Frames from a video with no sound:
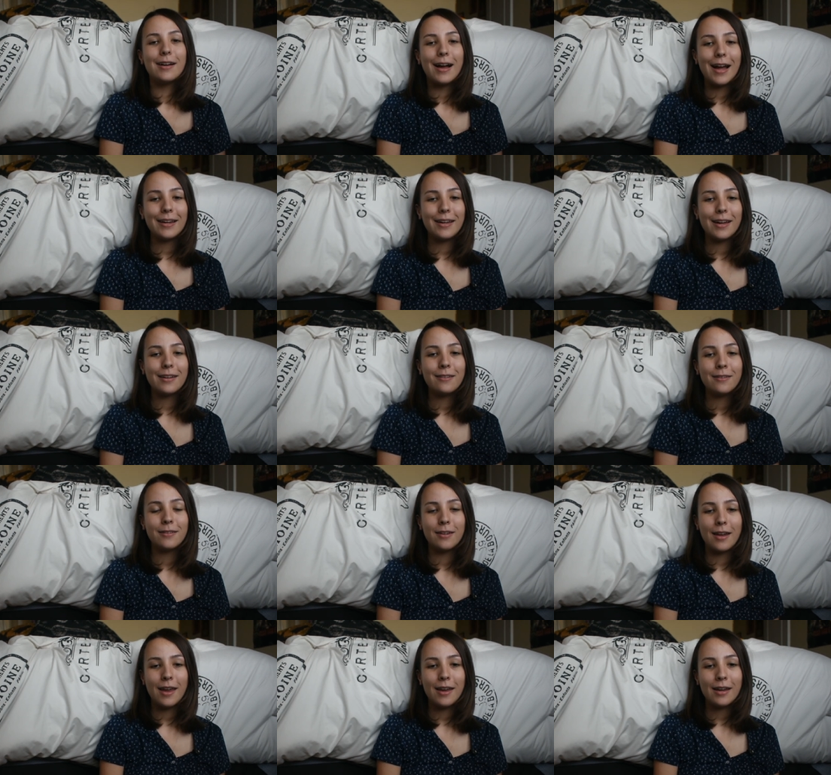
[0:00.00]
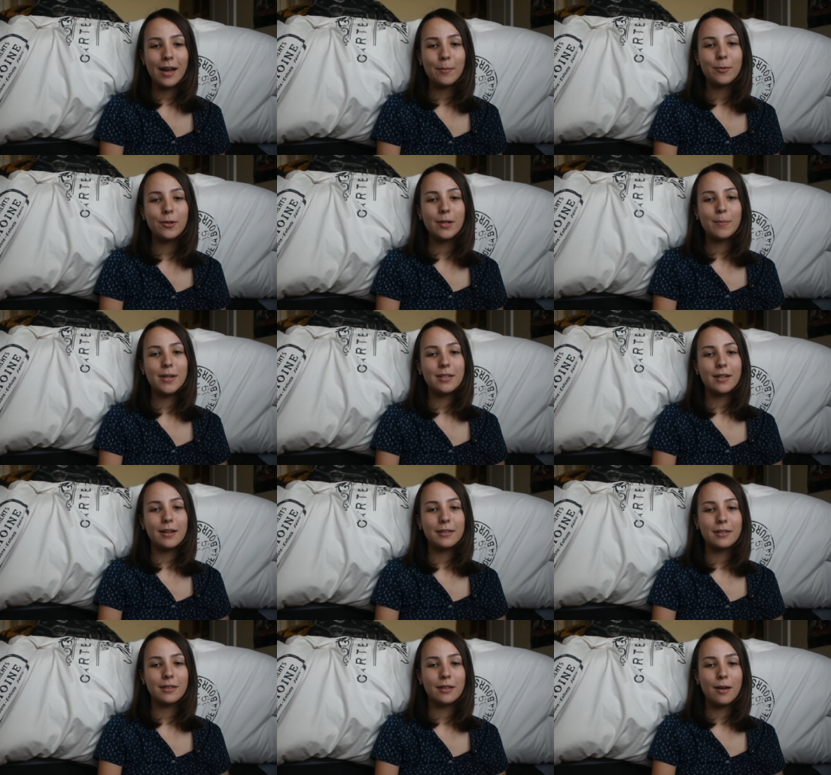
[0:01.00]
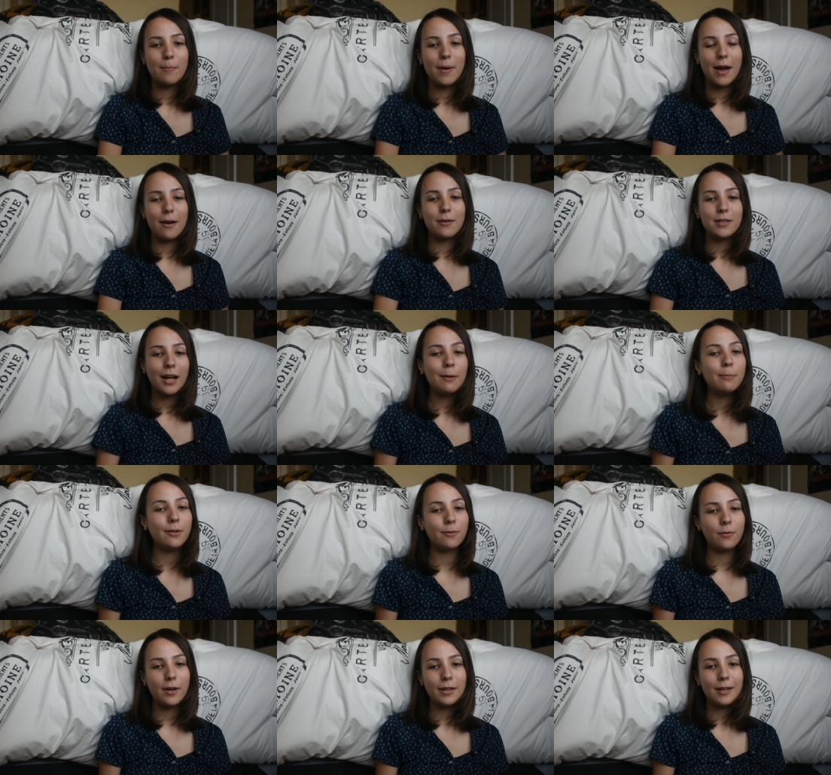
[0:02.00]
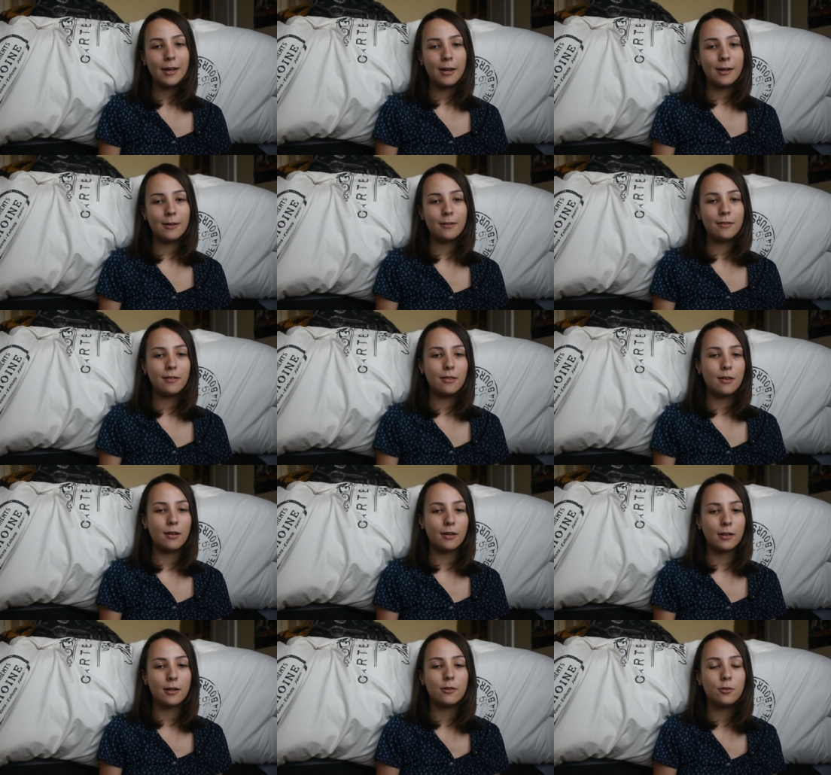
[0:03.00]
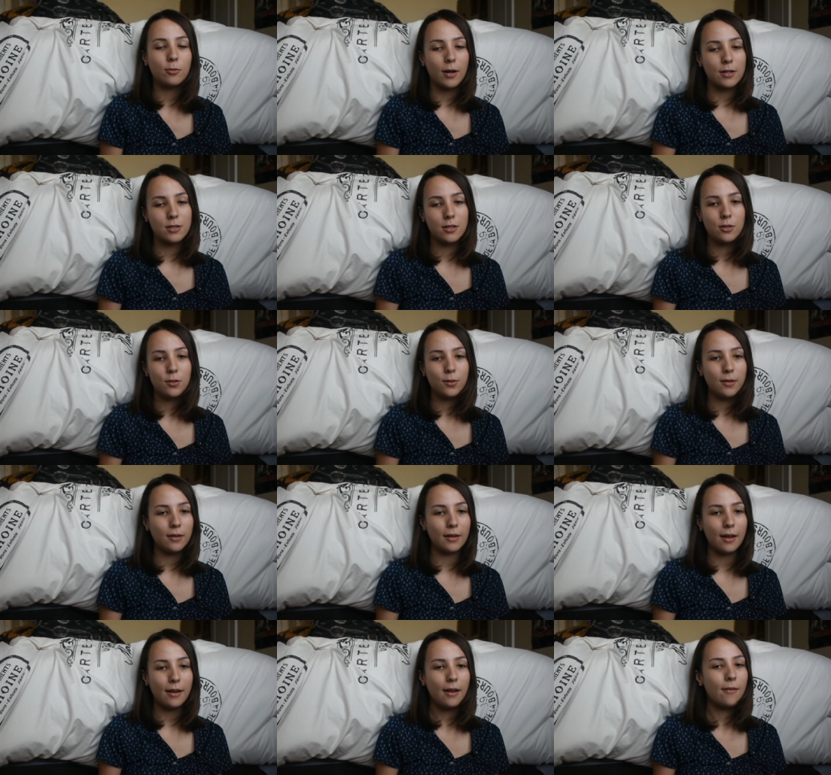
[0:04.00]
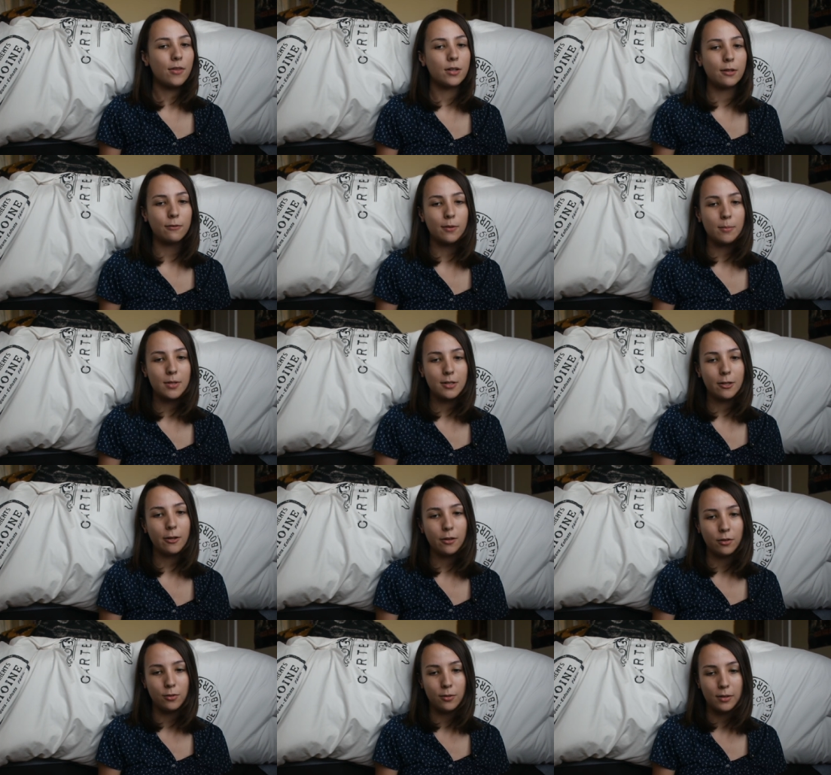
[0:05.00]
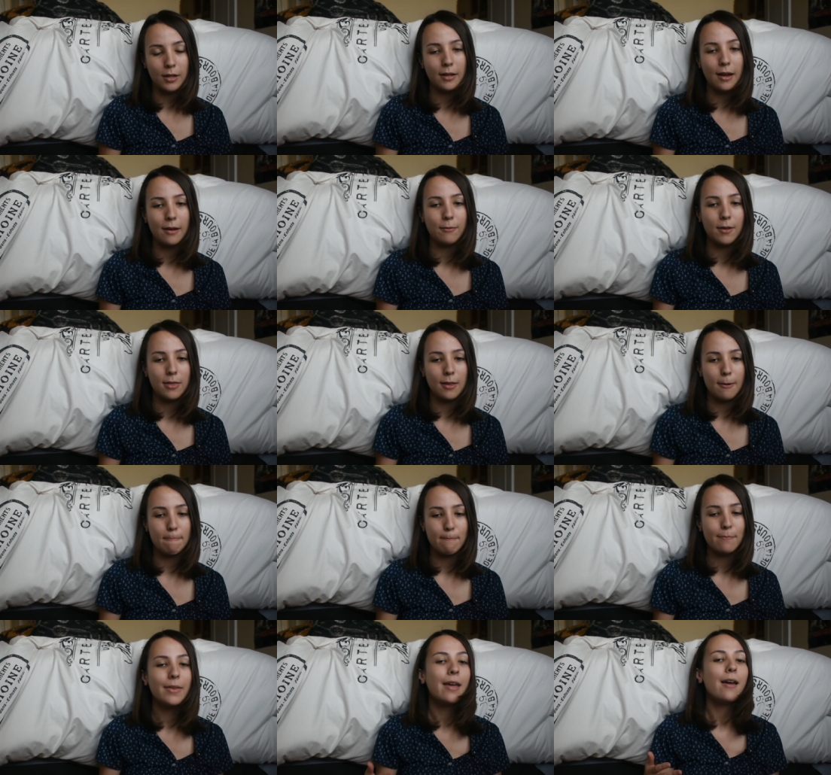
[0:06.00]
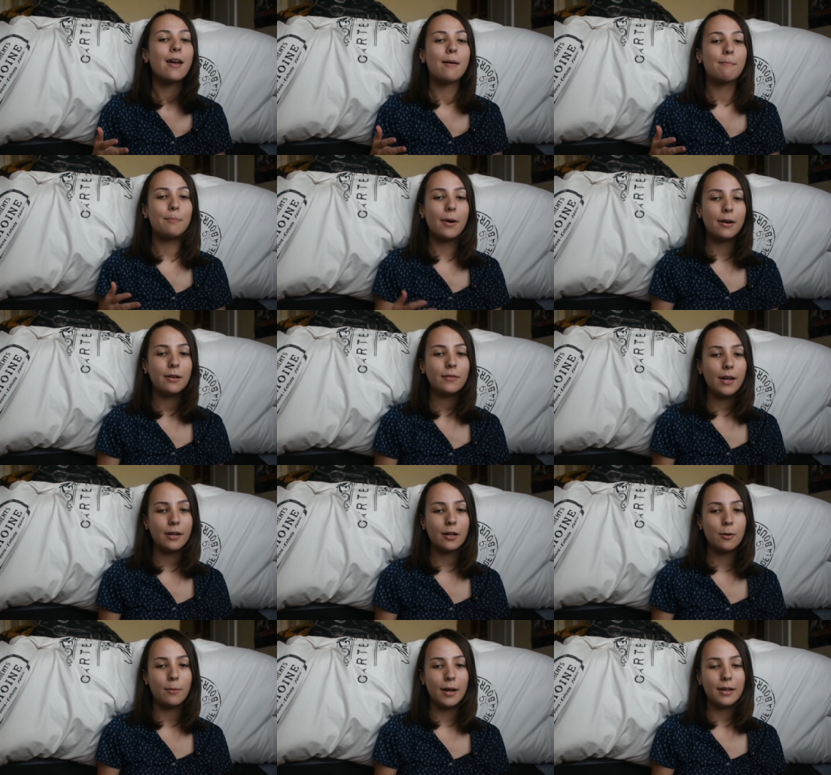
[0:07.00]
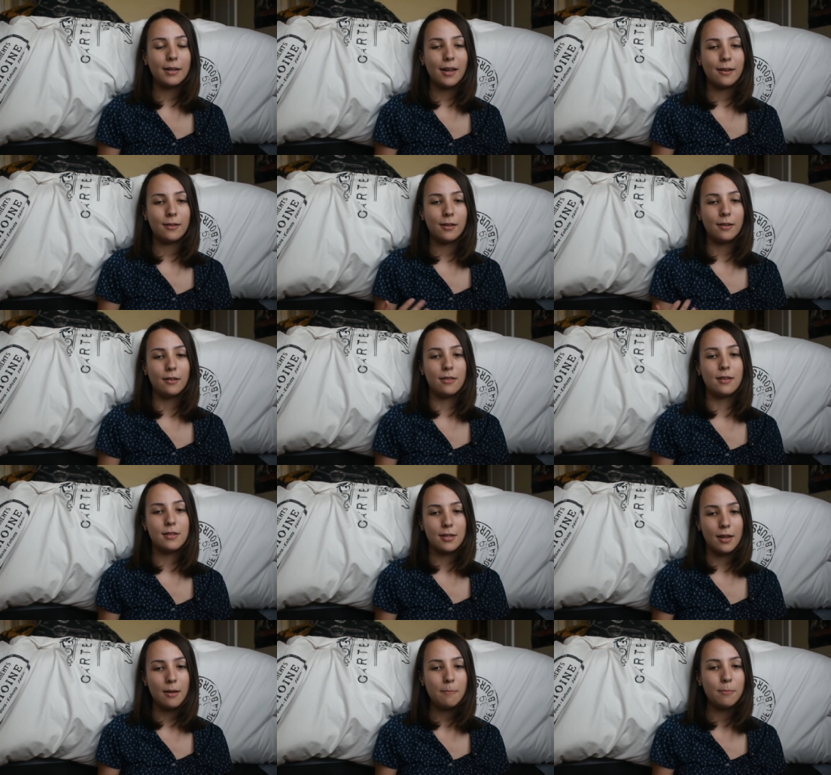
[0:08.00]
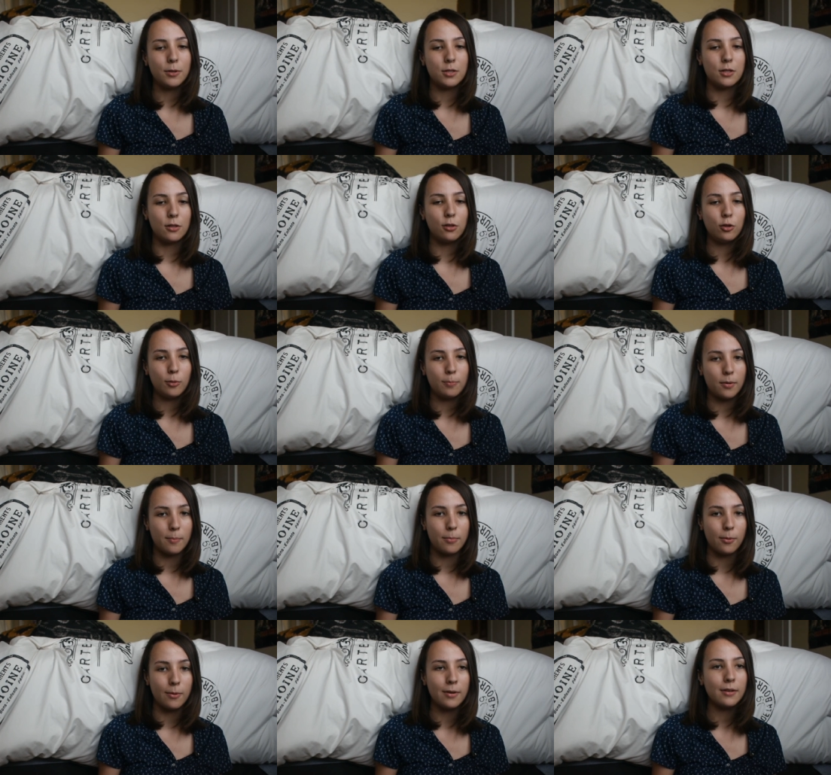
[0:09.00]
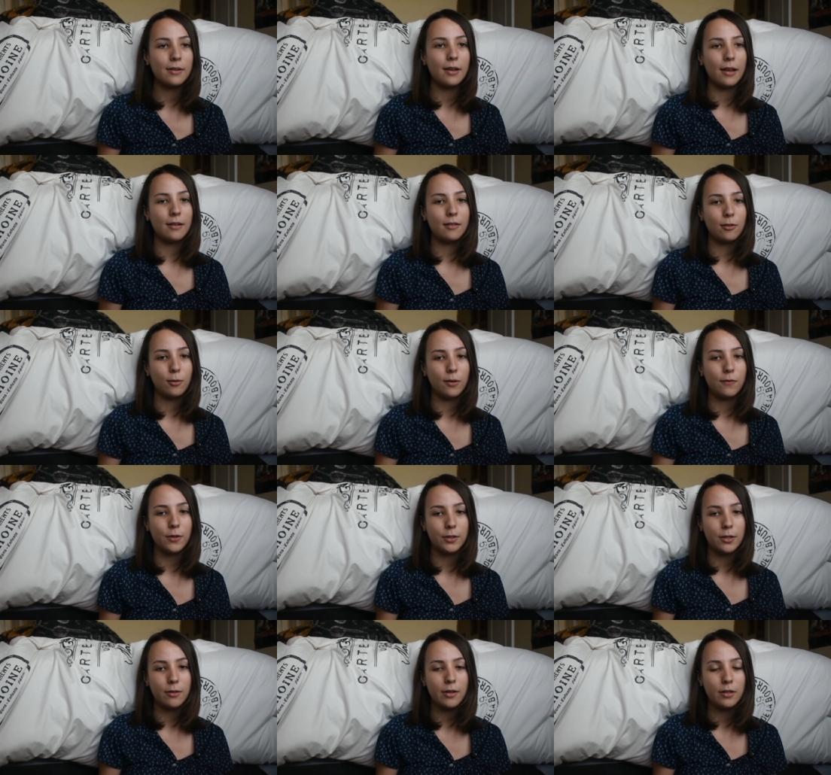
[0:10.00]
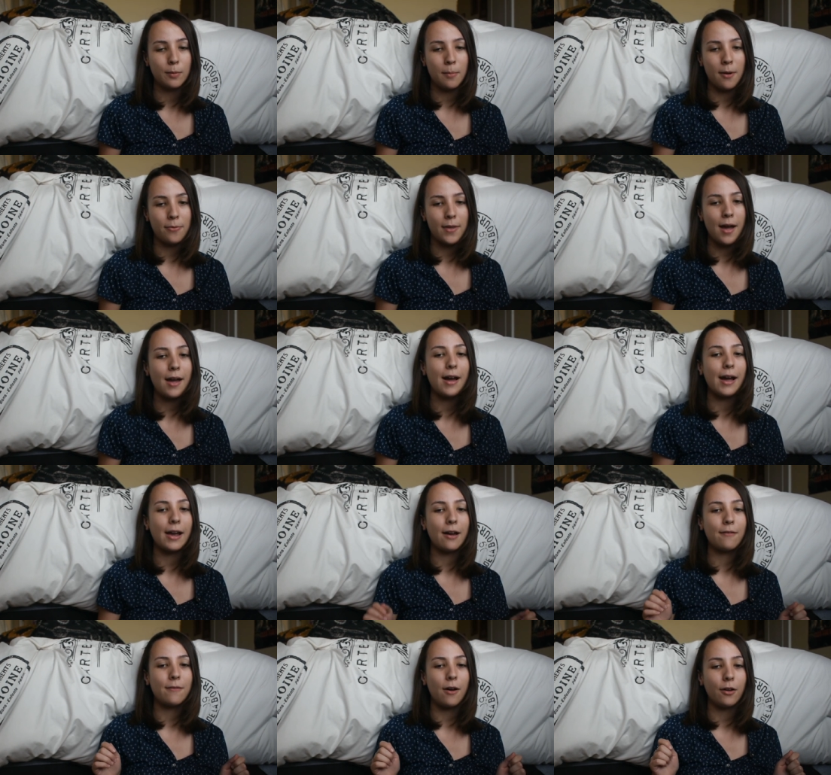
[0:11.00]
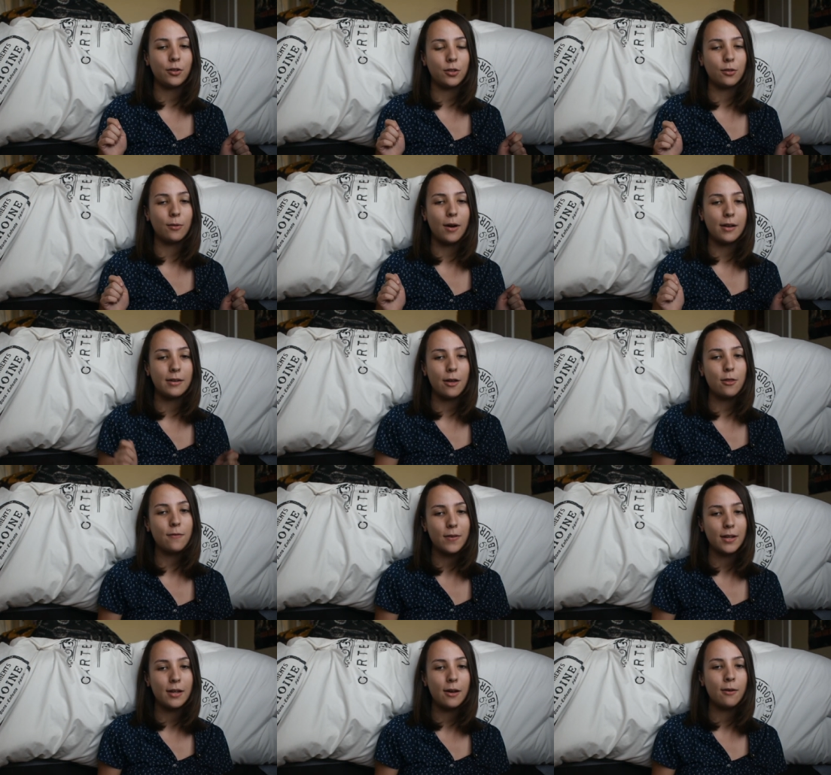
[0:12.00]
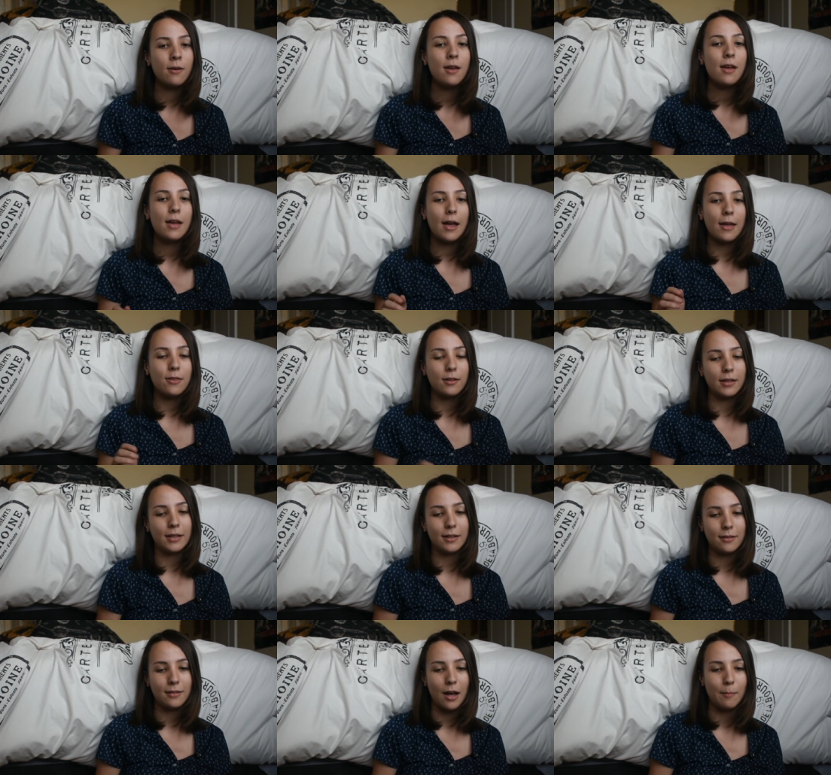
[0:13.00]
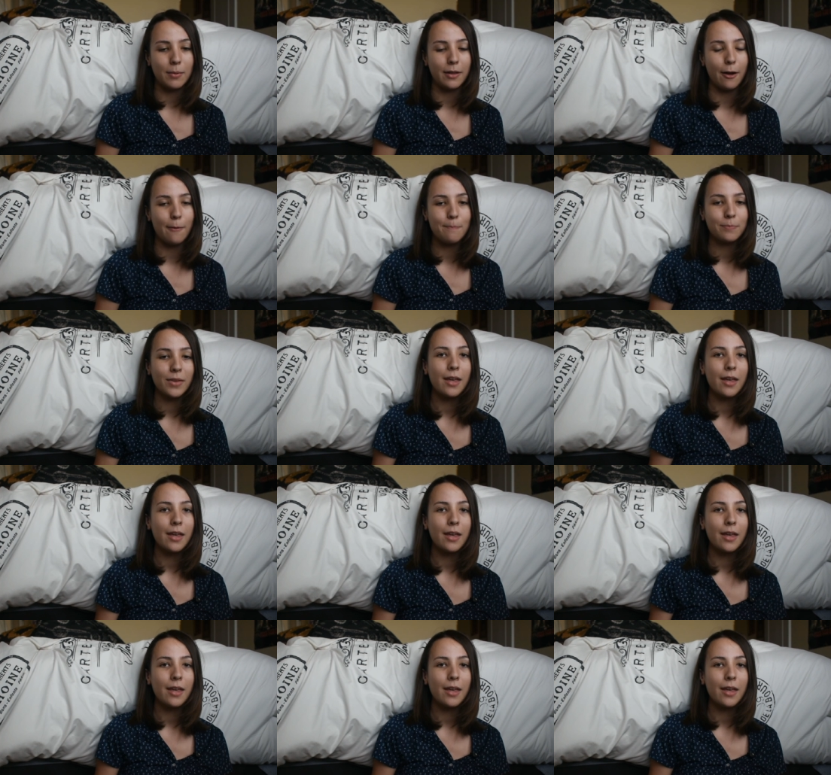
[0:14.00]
Hi guys, today I'm going to be talking about types of white canes, the constructions you can get, and the different materials you can get with them. Part of getting a white cane is the tip, which is super important, and so if you're curious about that, I have also another video and the link is down below.